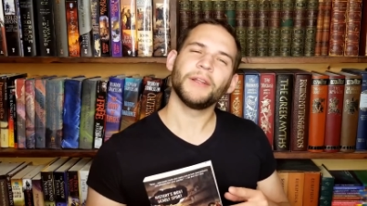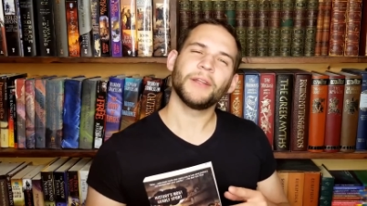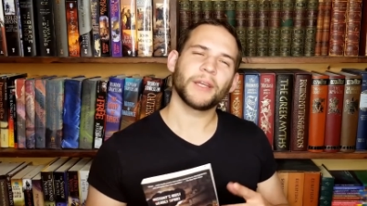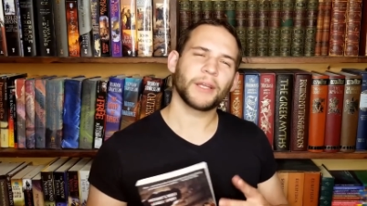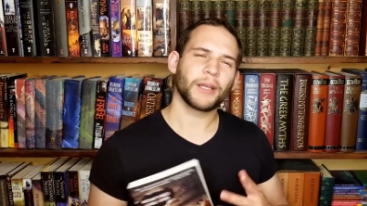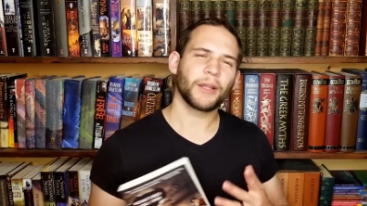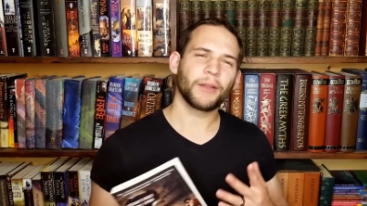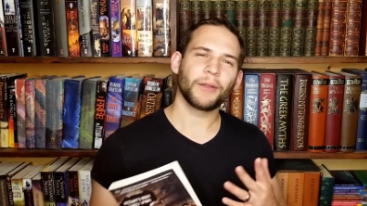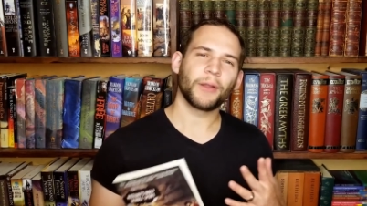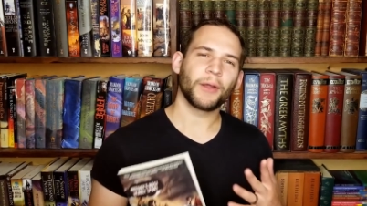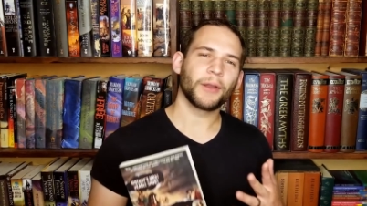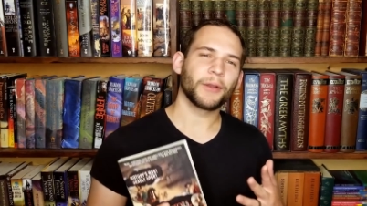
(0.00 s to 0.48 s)

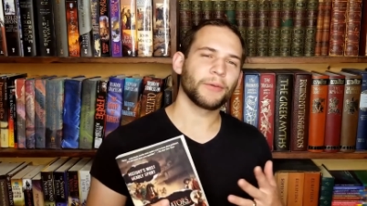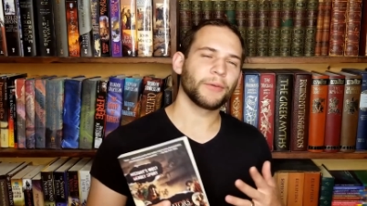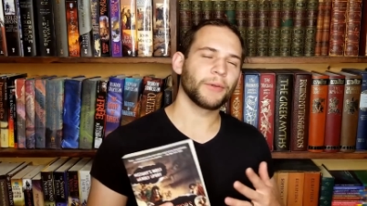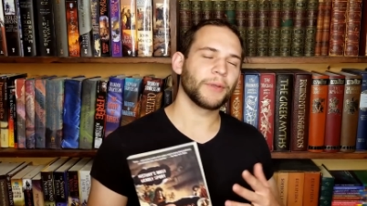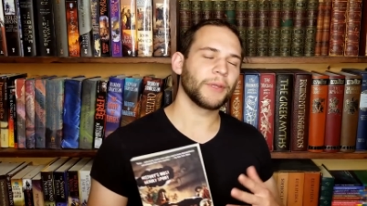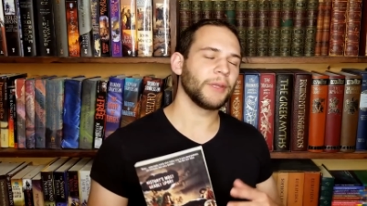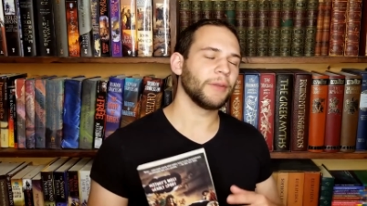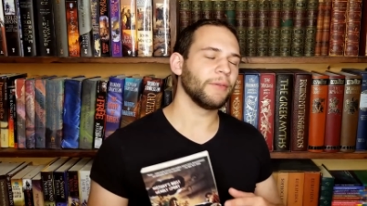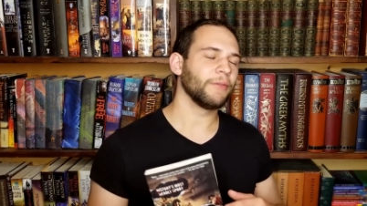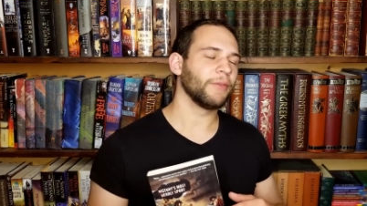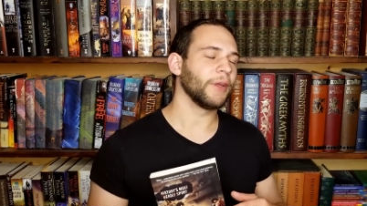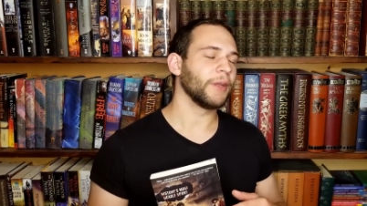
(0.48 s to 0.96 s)
like a
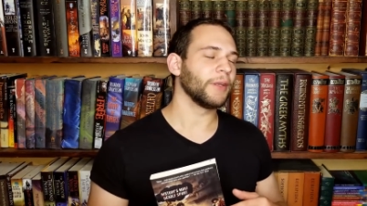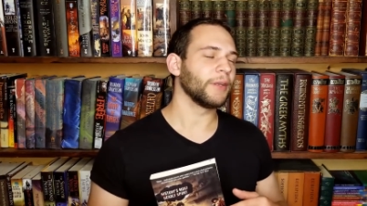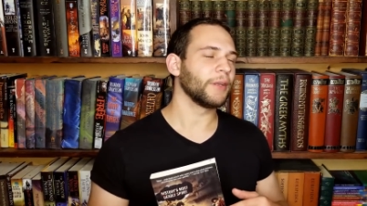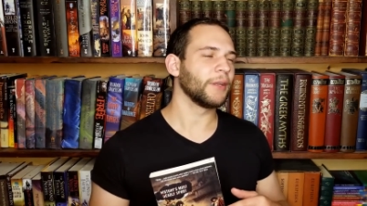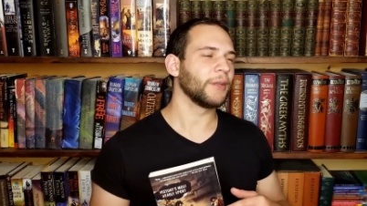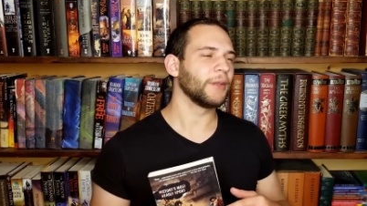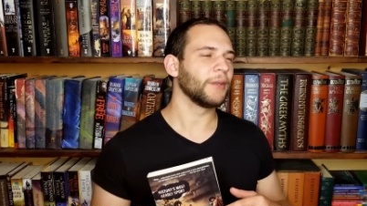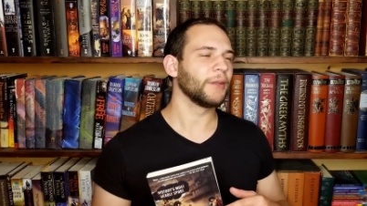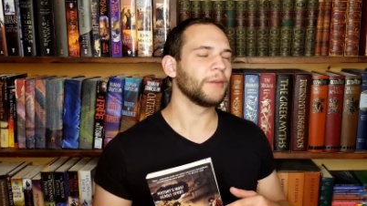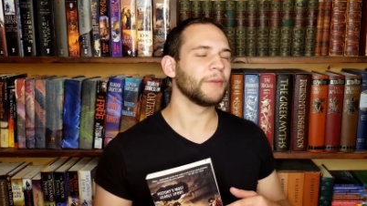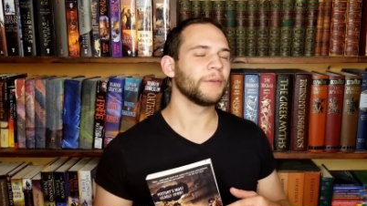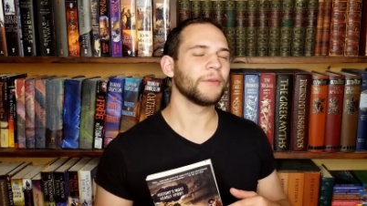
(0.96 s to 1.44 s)
lottery
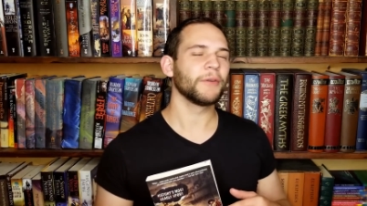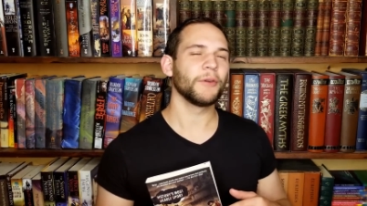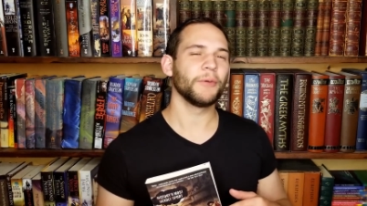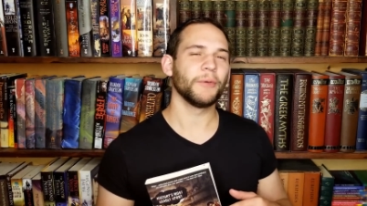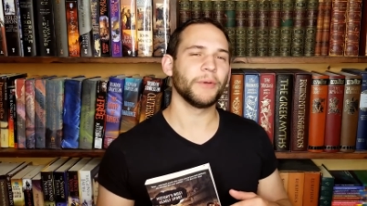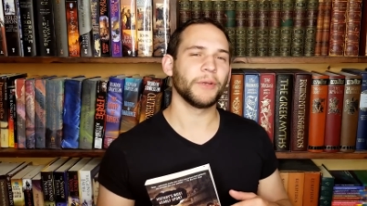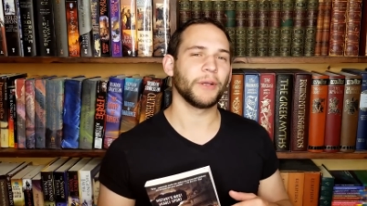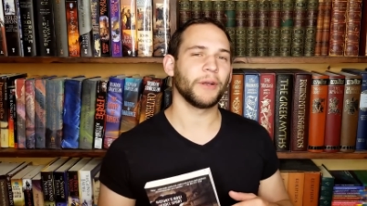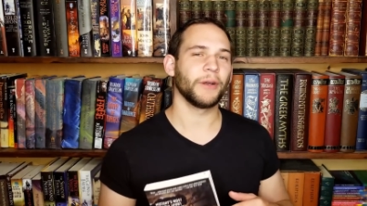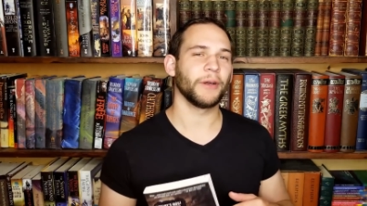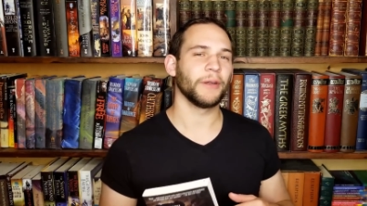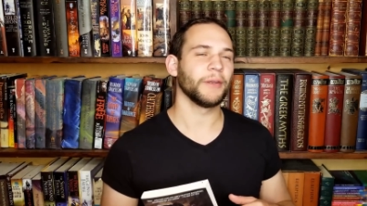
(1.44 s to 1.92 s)
event
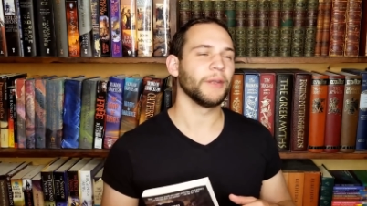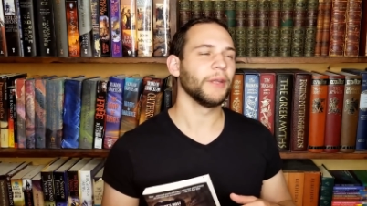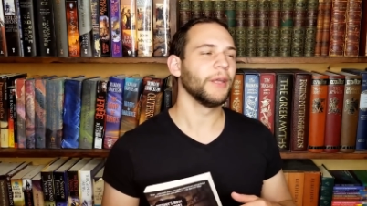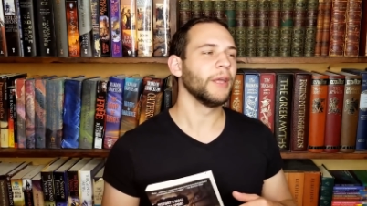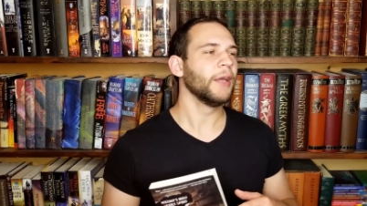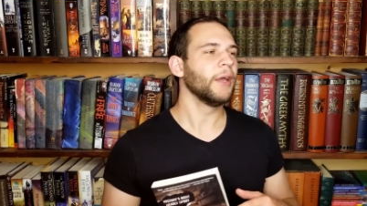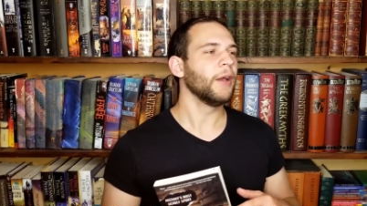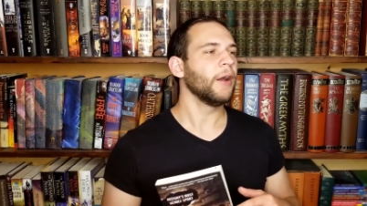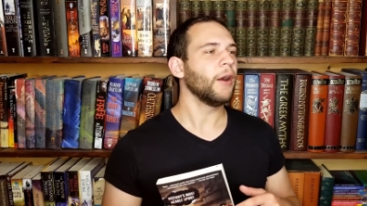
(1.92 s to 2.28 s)
going on